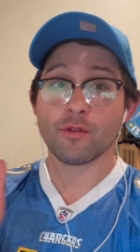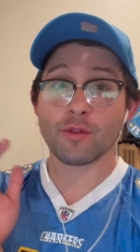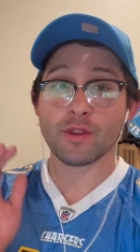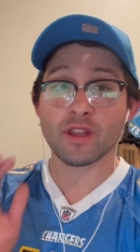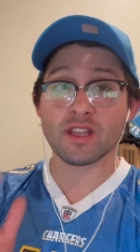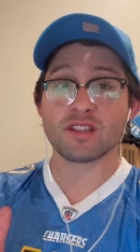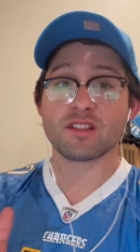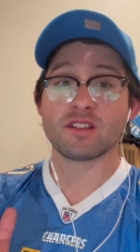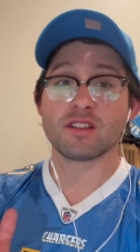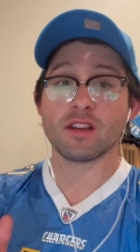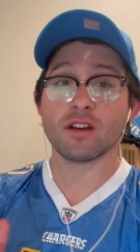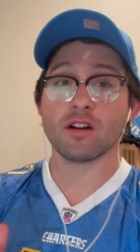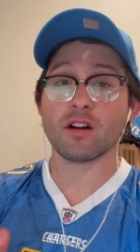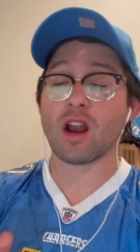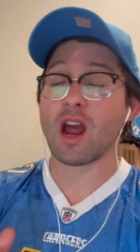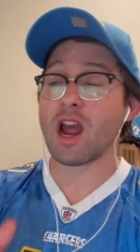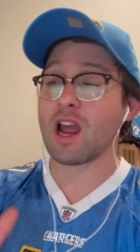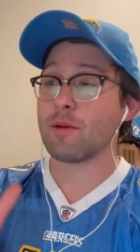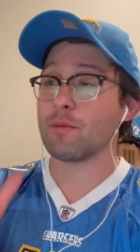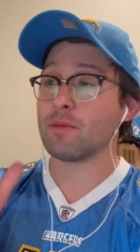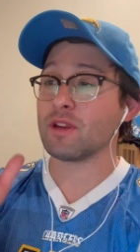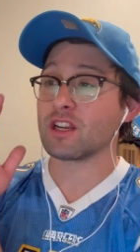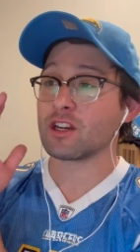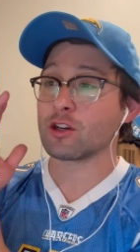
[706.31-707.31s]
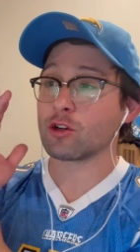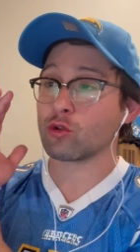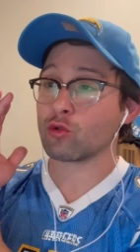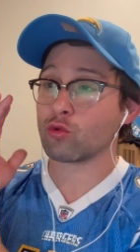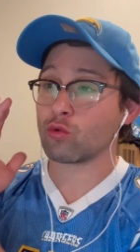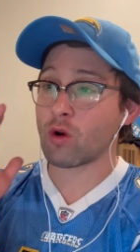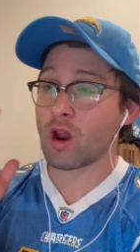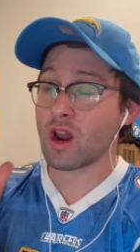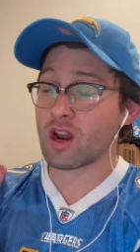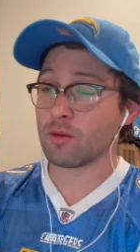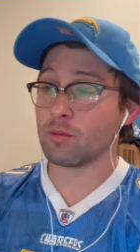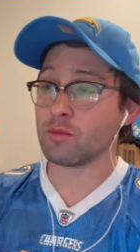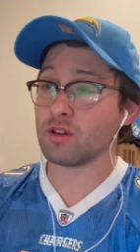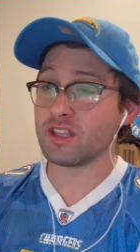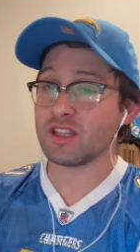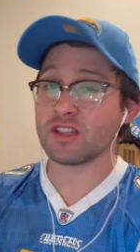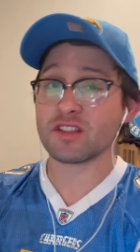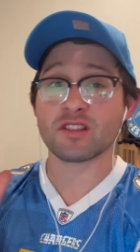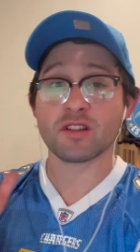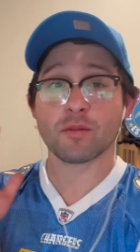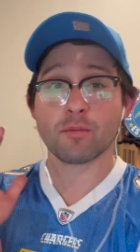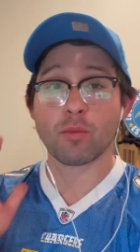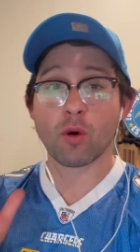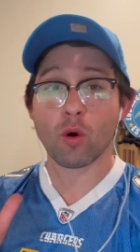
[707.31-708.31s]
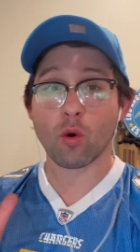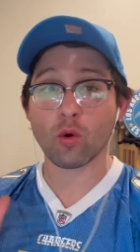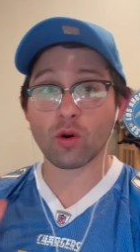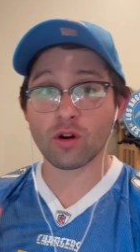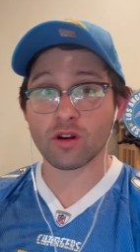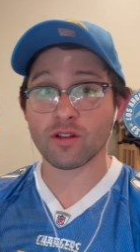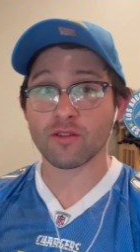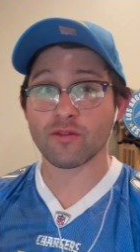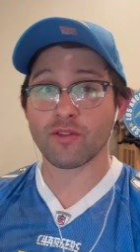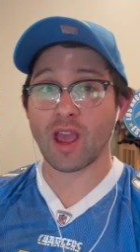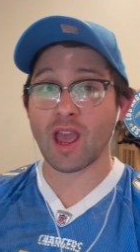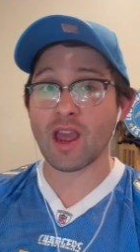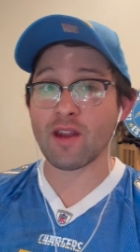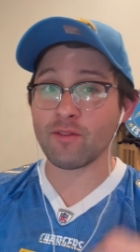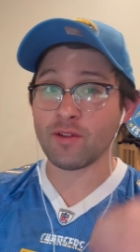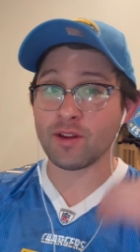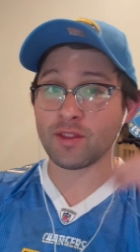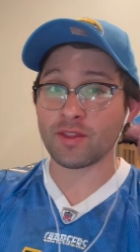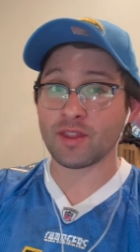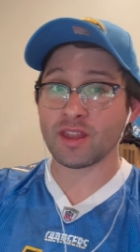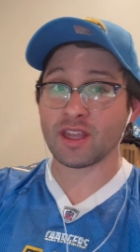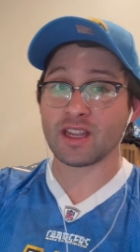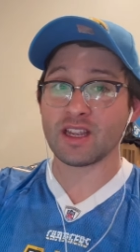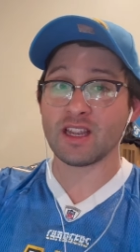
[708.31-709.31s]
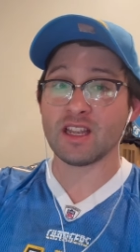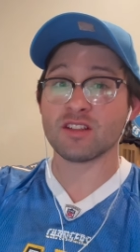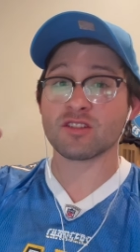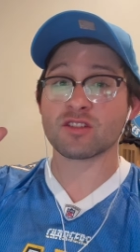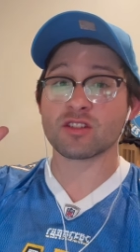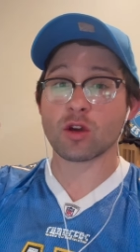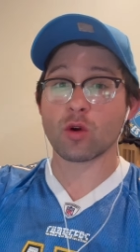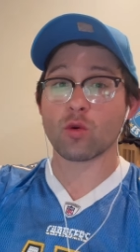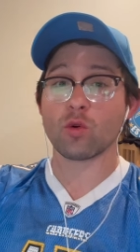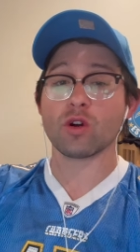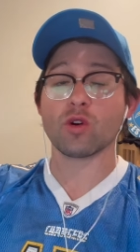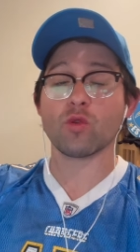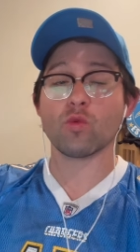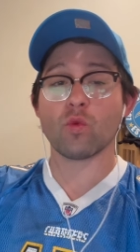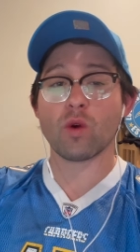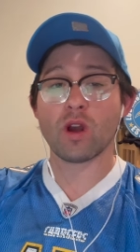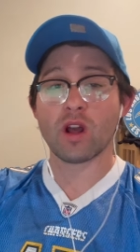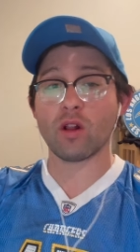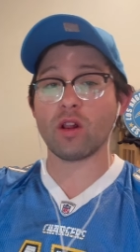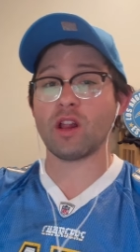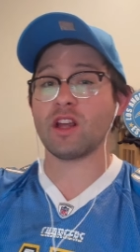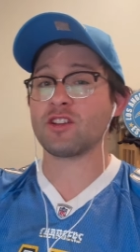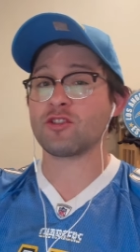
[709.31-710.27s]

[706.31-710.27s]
This year, I'm incredibly supportive. Everything is going well.